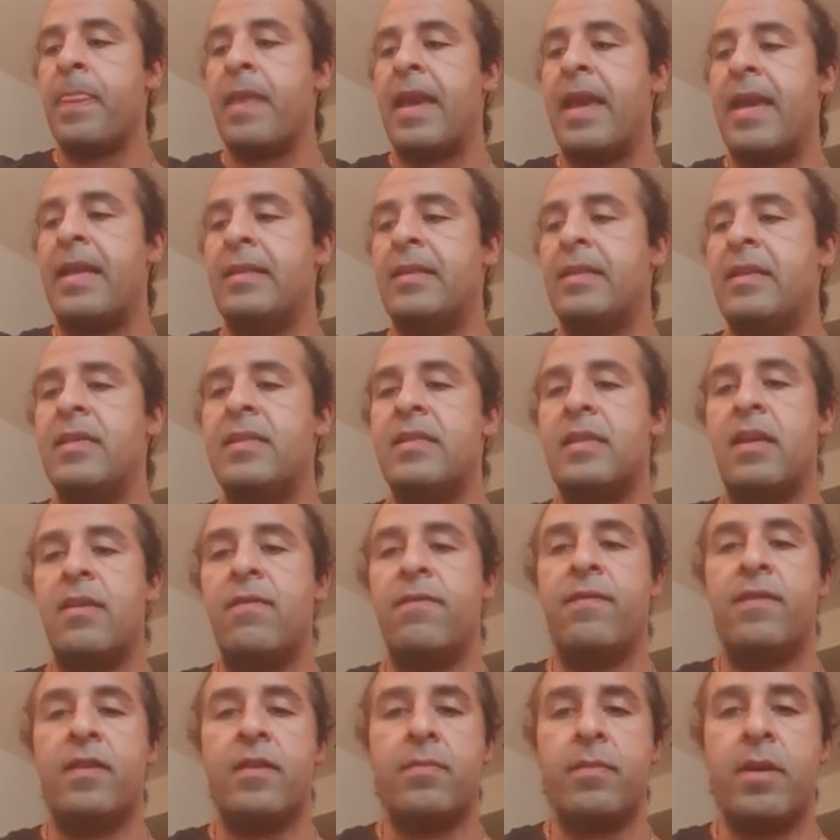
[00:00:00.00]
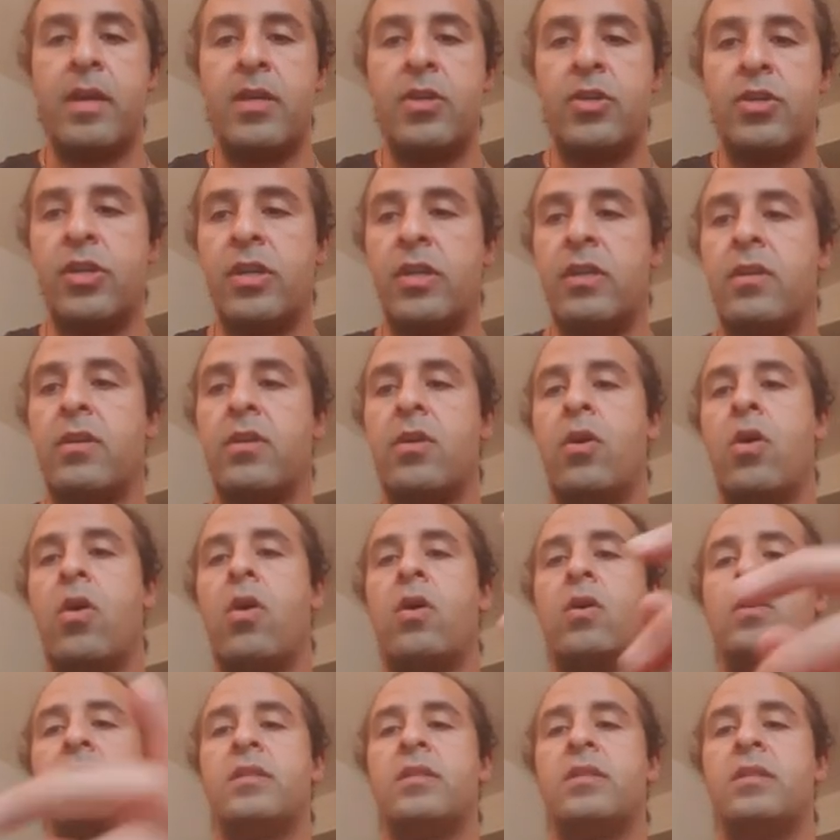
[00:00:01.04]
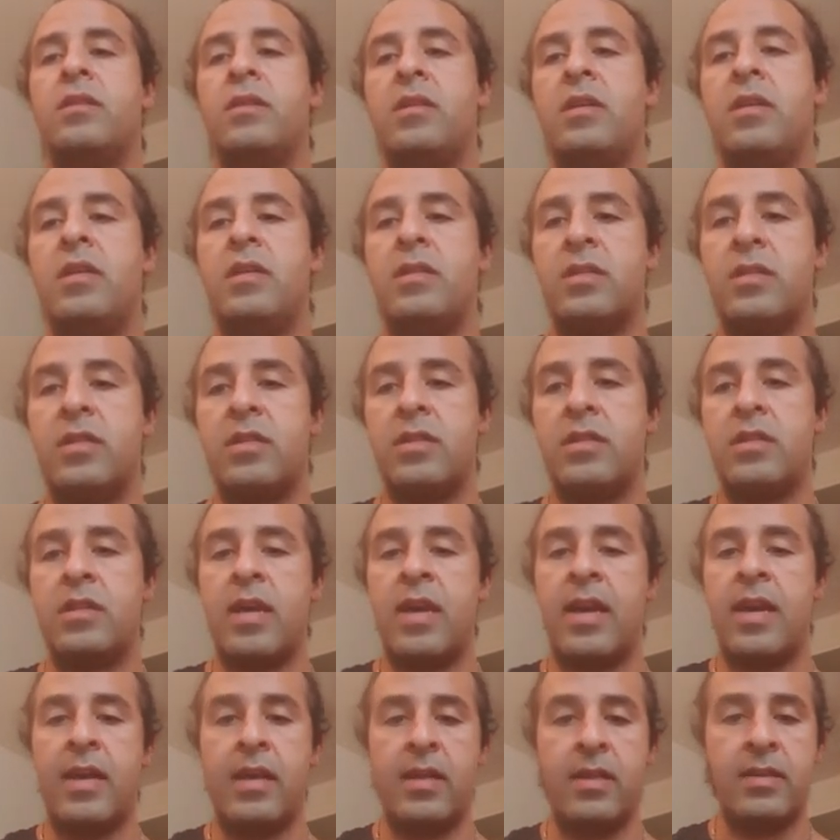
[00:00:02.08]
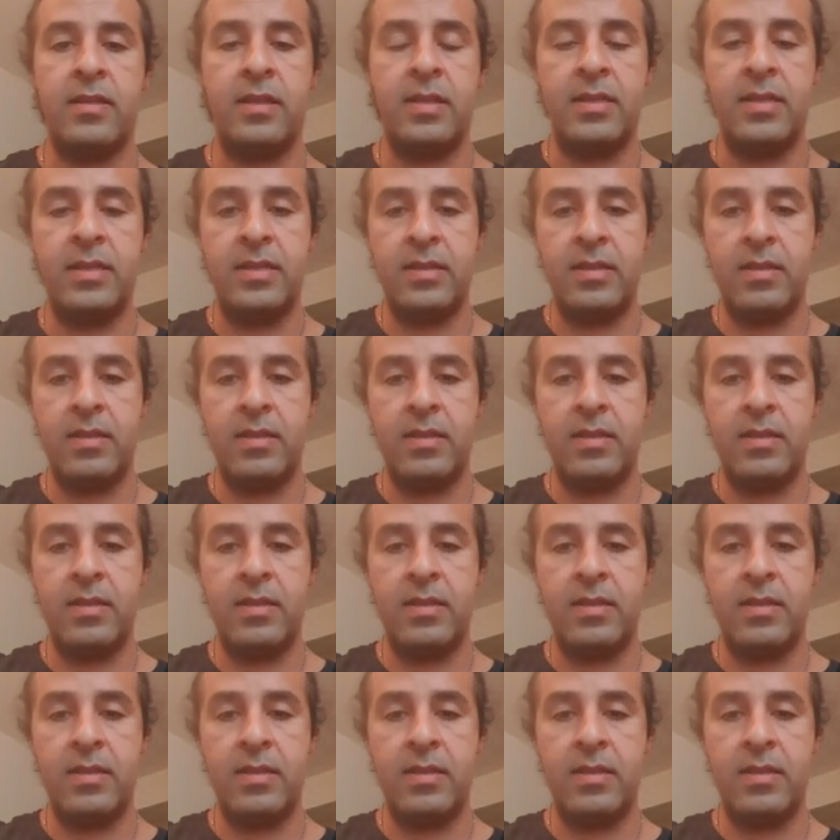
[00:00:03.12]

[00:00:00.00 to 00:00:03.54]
and this inflammation cause this healthy